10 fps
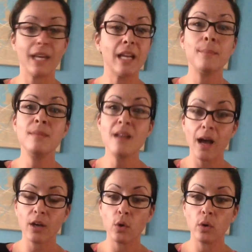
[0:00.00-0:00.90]
And I'm
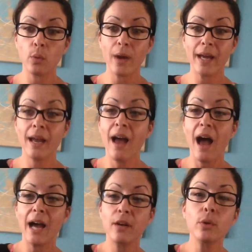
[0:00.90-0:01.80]
not going away.
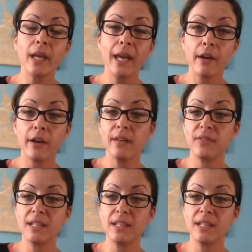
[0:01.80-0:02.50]
I don't care if